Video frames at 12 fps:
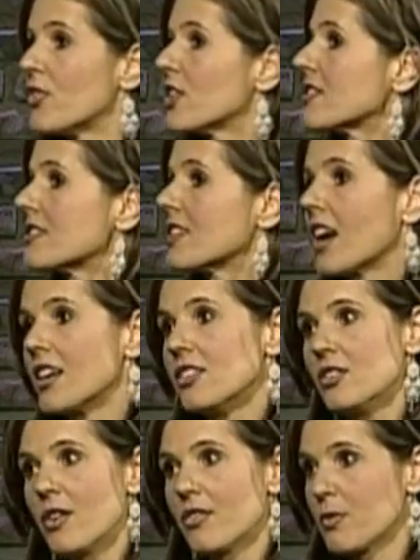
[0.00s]
First thing I
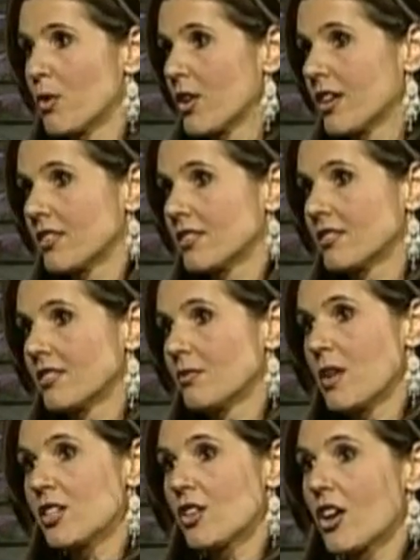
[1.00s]
do every morning.
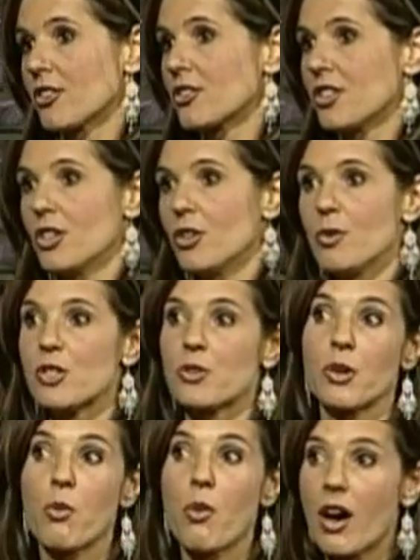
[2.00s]
My daughter too, we
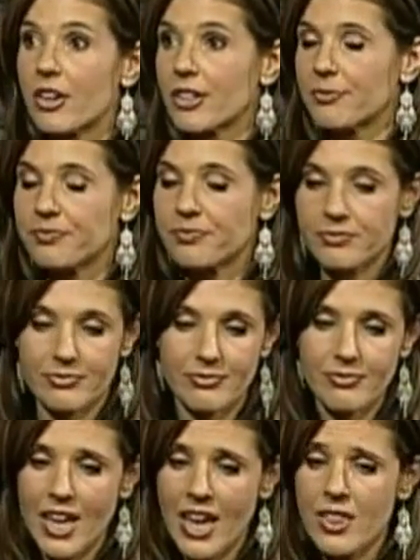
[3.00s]
drink water,
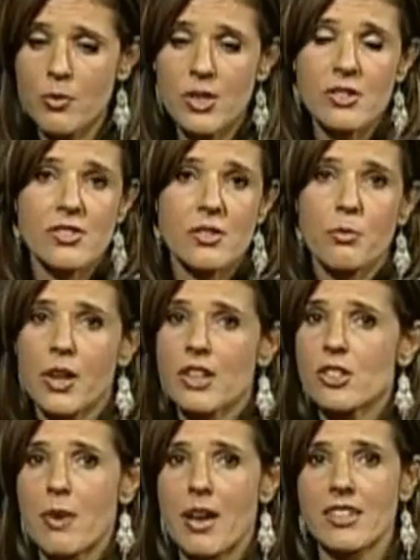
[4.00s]
and then we do some
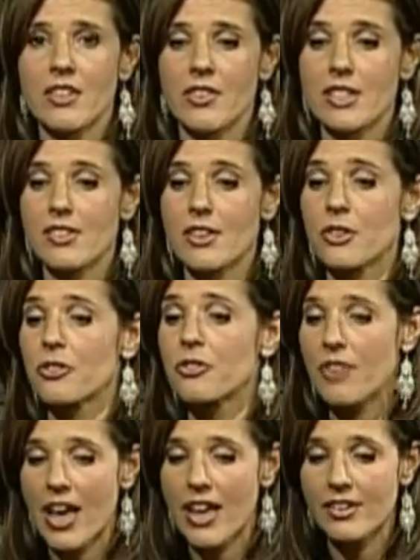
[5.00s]
brain gym activities, and they're
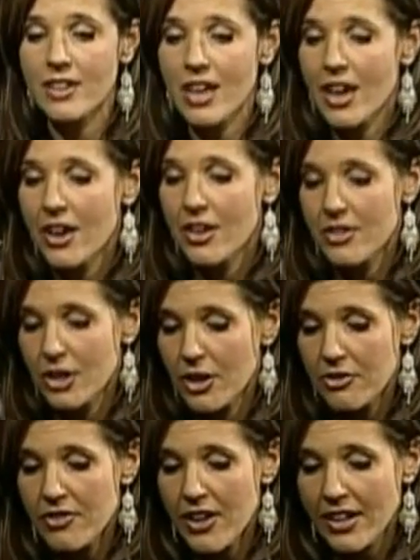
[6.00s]
fun,
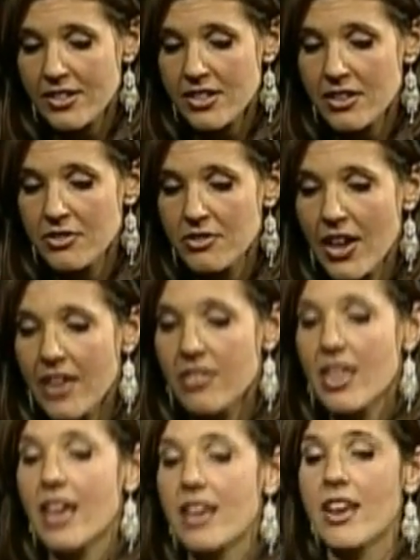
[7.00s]
they're effective,
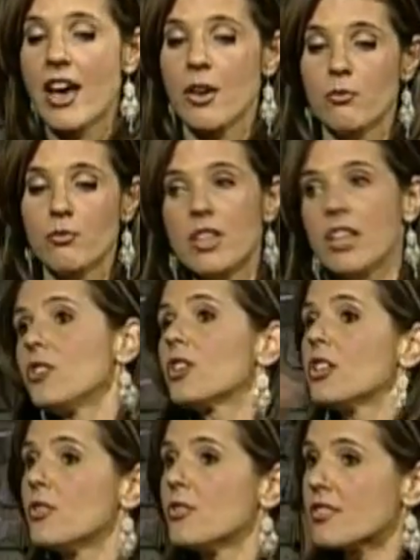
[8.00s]
and then you
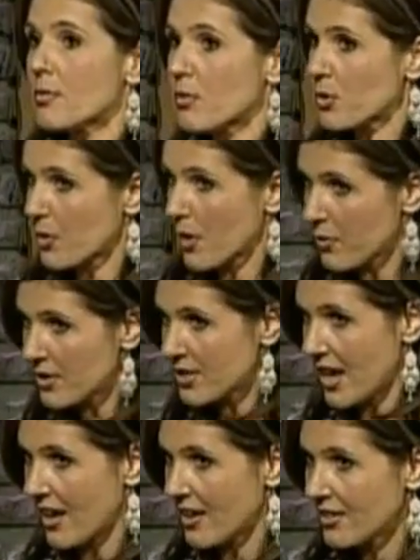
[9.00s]
can use them throughout the
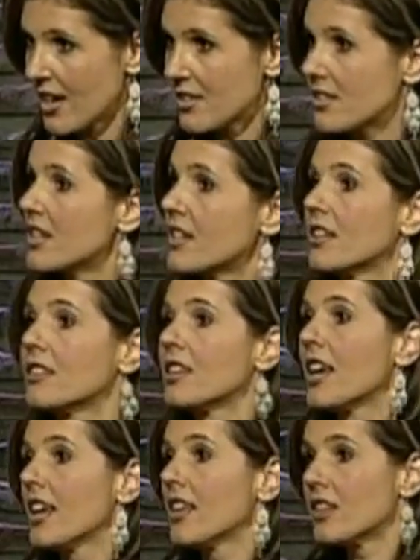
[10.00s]
day as needed.
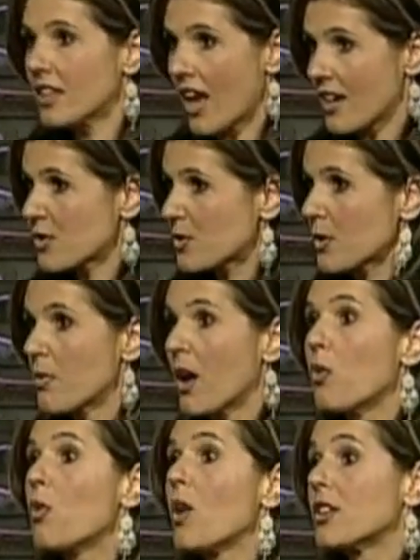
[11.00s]
In the classroom,
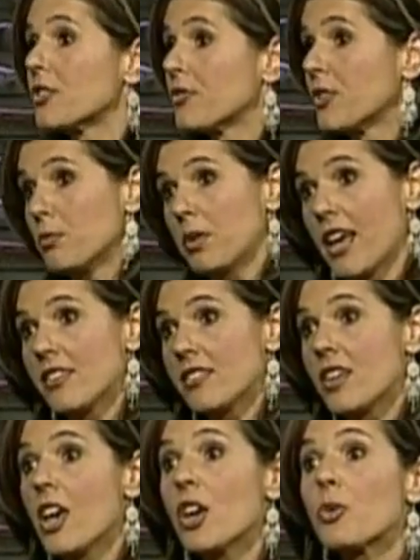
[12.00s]
a wonderful
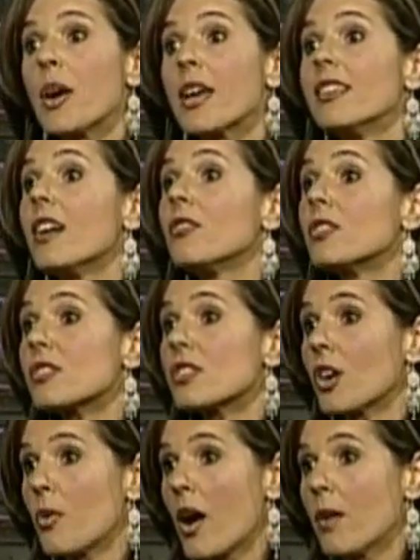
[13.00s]
place. Grade levels
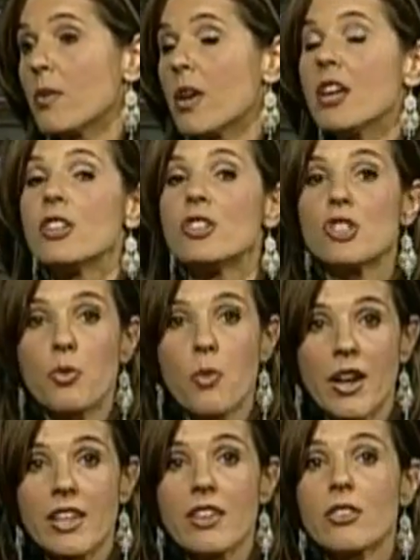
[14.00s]
go up
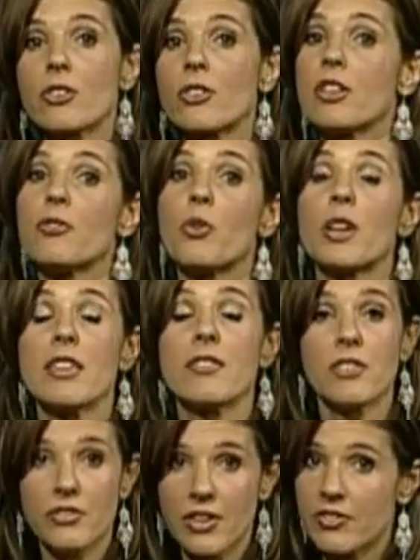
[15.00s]
20, 30, 40,
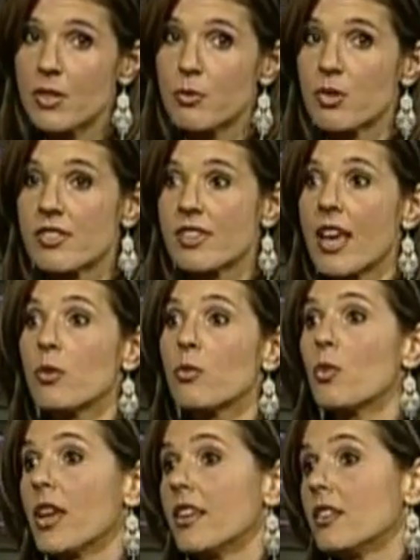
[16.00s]
even 50%
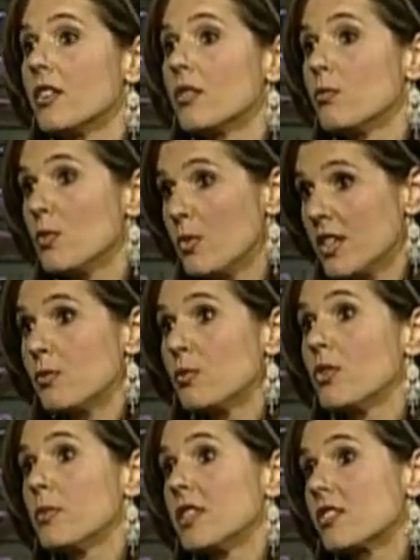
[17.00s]
when these
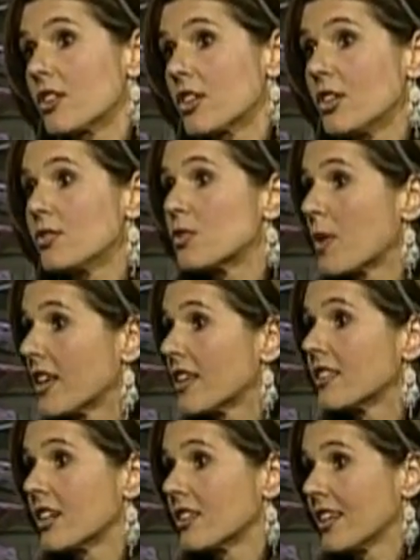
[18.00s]
movements are used
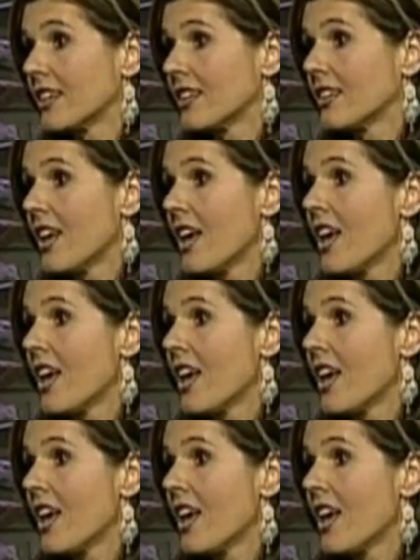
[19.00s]
regularly.